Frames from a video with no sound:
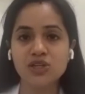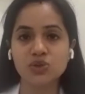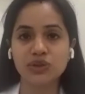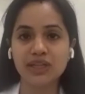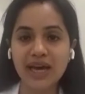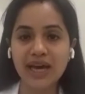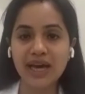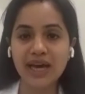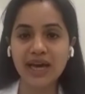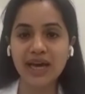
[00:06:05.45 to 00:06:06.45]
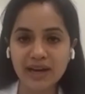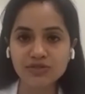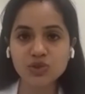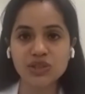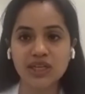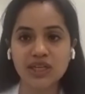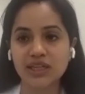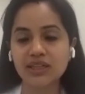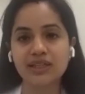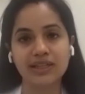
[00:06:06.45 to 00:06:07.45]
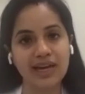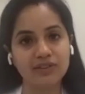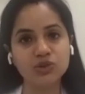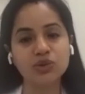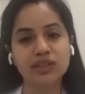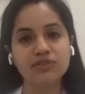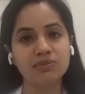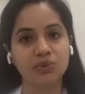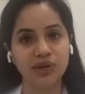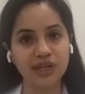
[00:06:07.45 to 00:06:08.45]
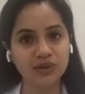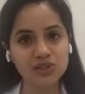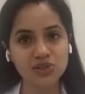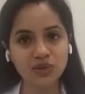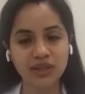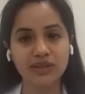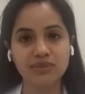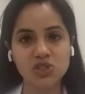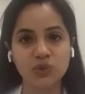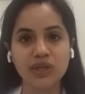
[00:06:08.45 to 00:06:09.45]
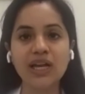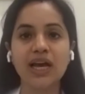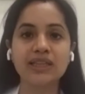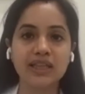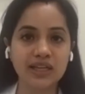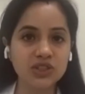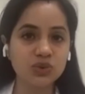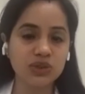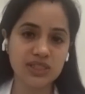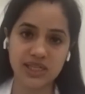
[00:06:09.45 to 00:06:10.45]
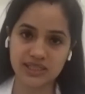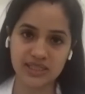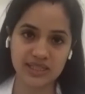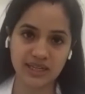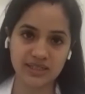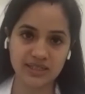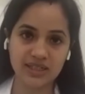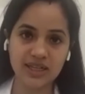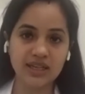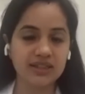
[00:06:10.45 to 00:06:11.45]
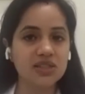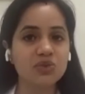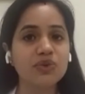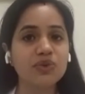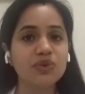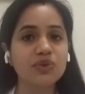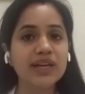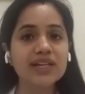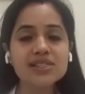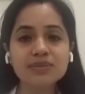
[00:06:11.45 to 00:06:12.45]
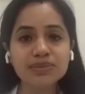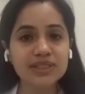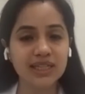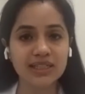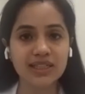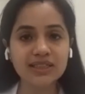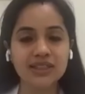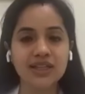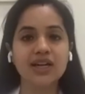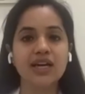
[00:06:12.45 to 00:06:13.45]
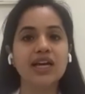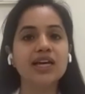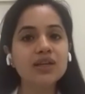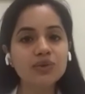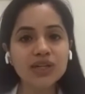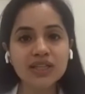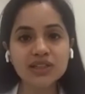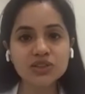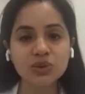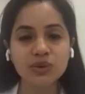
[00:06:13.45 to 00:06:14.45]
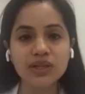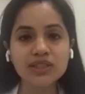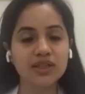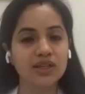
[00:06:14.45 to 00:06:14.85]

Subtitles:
So they have to take care that they have to give a break also in between and then do these exercises. These are very simple techniques. Anyone can do it.